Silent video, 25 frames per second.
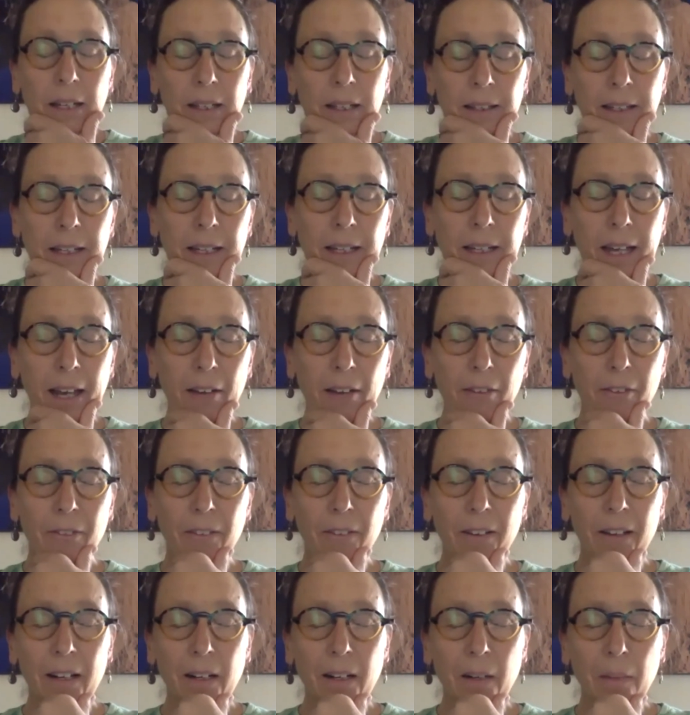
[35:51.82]
have
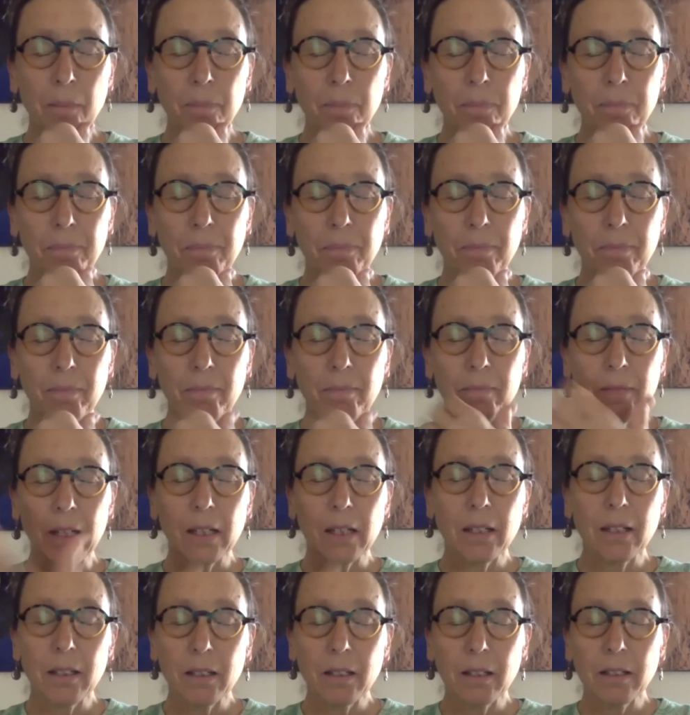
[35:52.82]

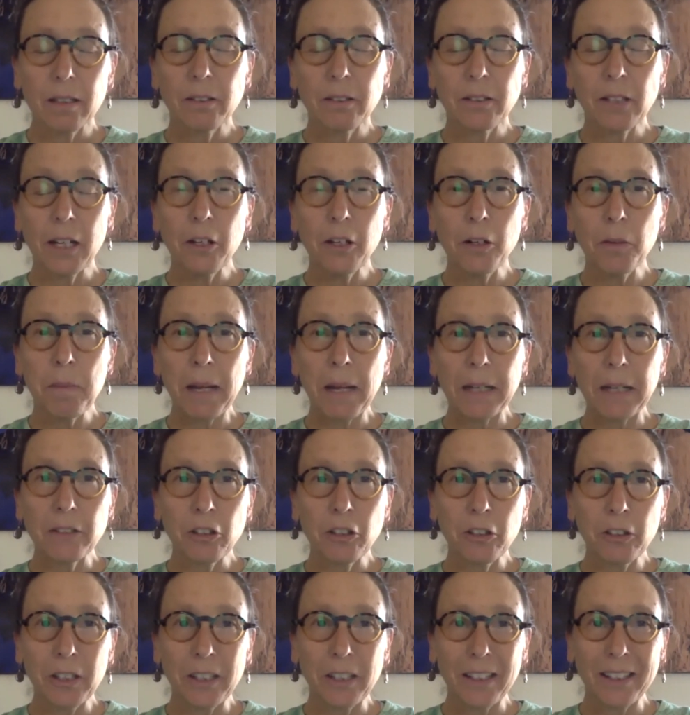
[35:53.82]

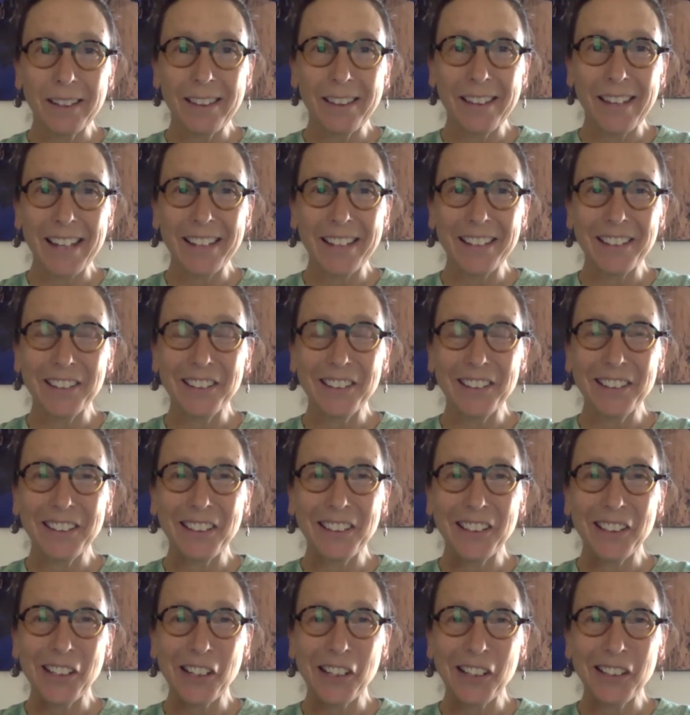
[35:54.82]
cyanobacteria that
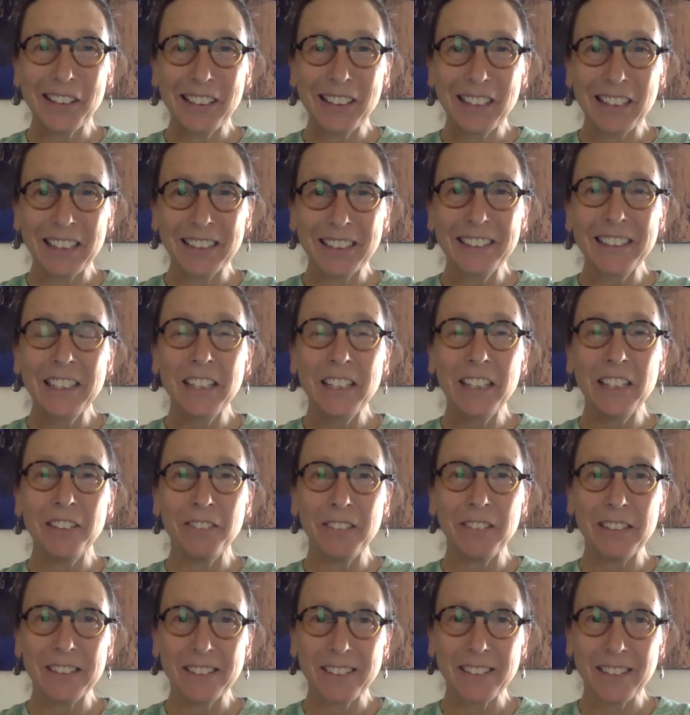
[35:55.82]
live
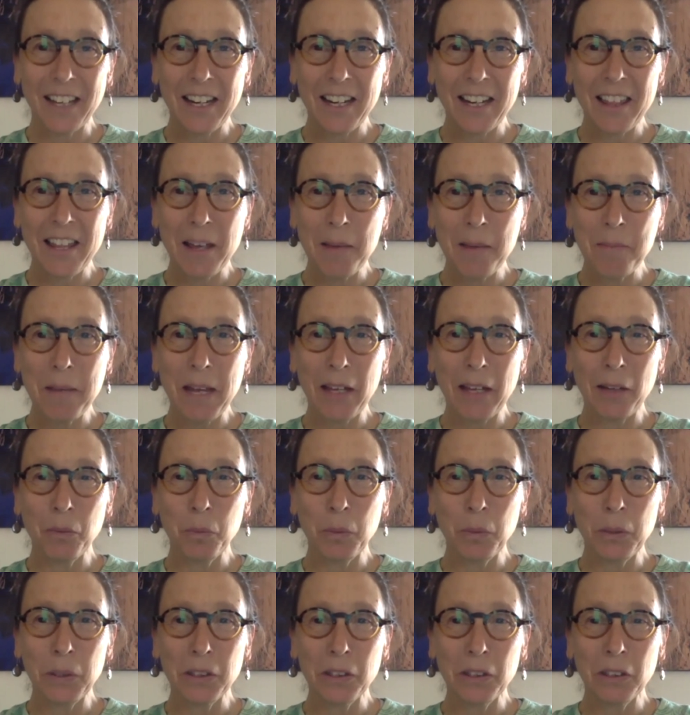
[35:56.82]
inside of them and
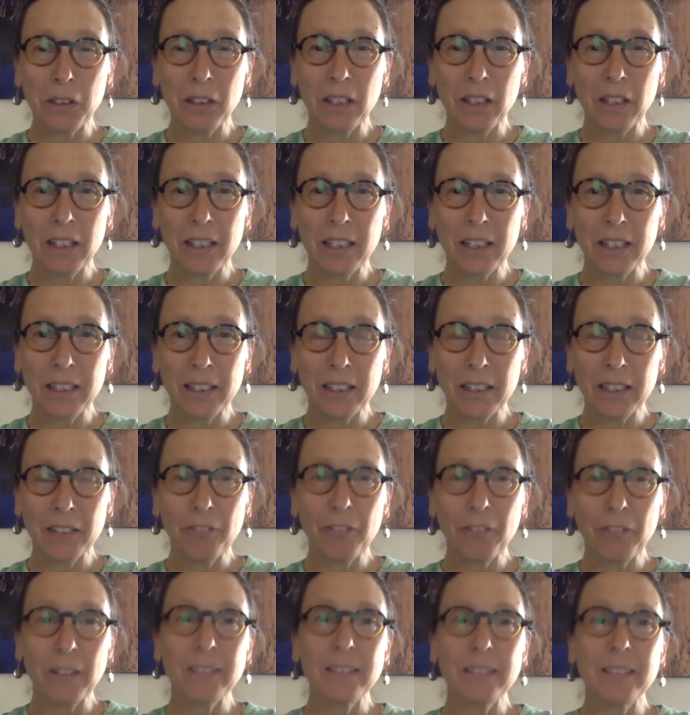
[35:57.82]
will
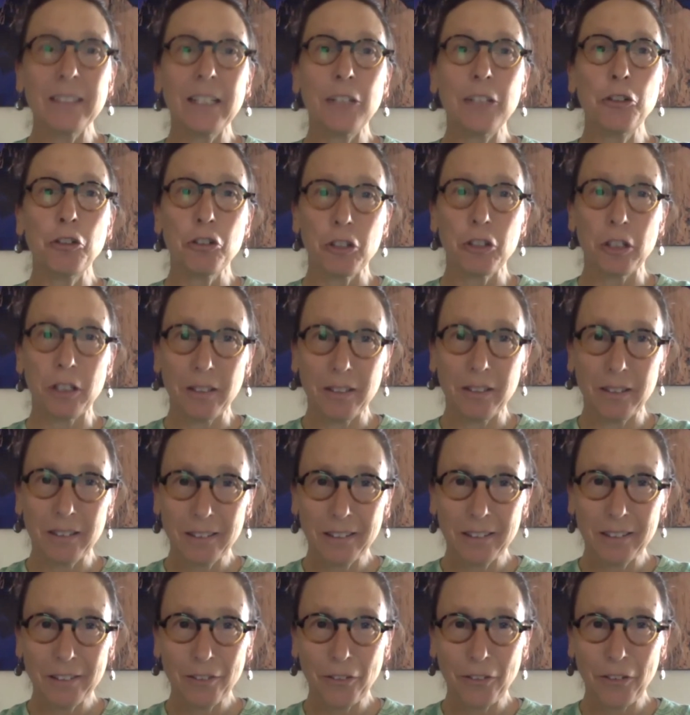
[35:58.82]
fix nitrogen
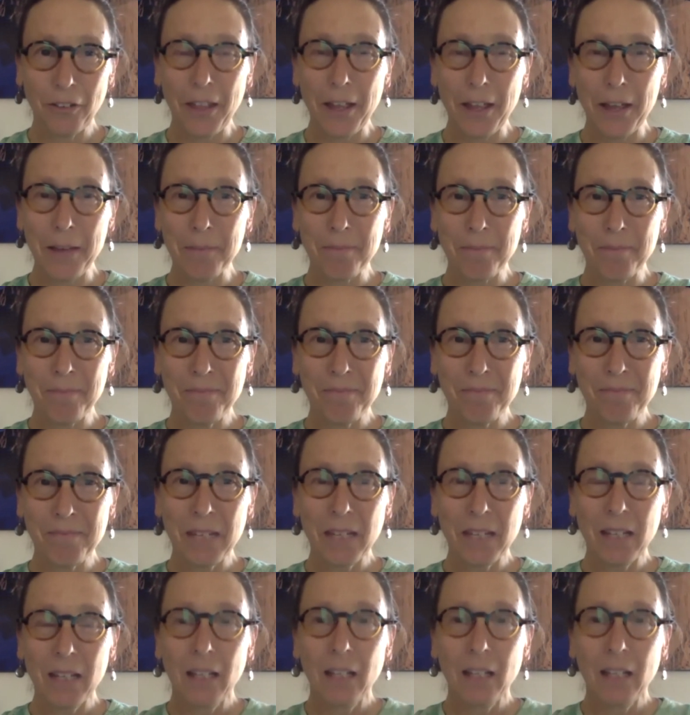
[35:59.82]
for them.
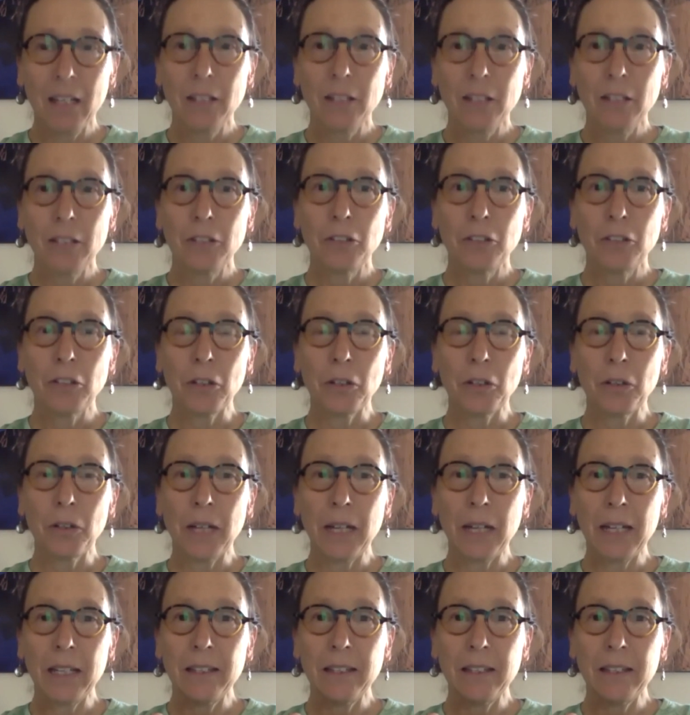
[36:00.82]
So, and